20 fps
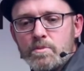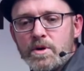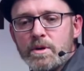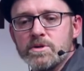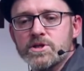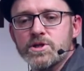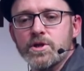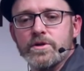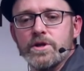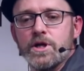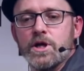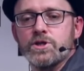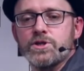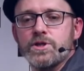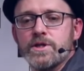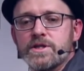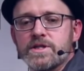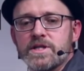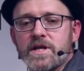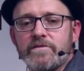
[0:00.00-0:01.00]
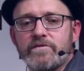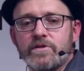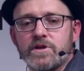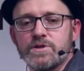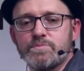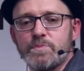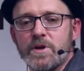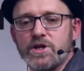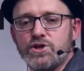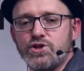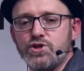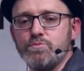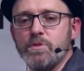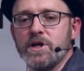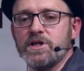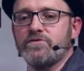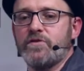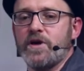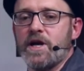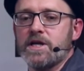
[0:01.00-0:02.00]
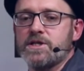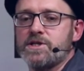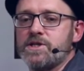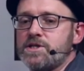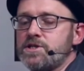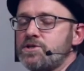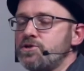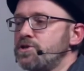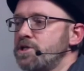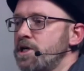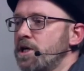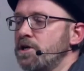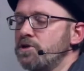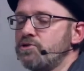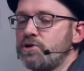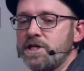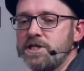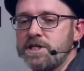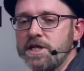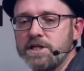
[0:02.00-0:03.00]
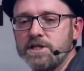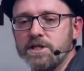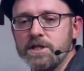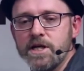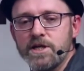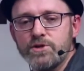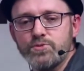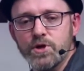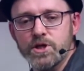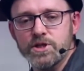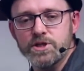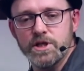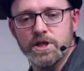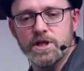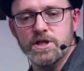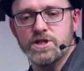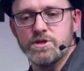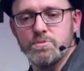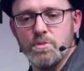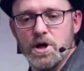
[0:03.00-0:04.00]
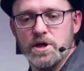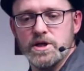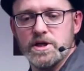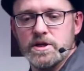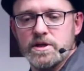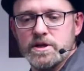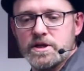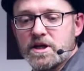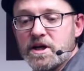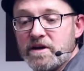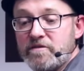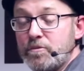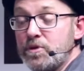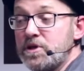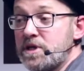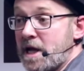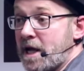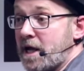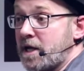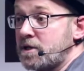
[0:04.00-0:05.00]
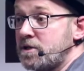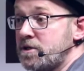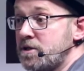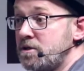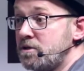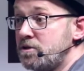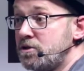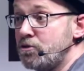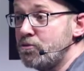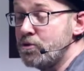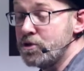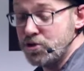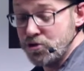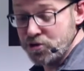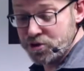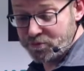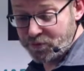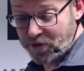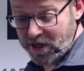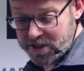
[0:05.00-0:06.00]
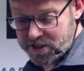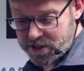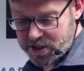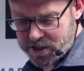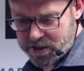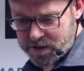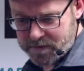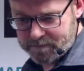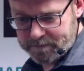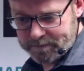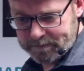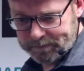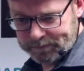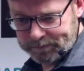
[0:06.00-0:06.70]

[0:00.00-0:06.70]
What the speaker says: Premised on the notion that South Africans pay too much for access to secondary data networks, it is demanding that government act to reduce prices.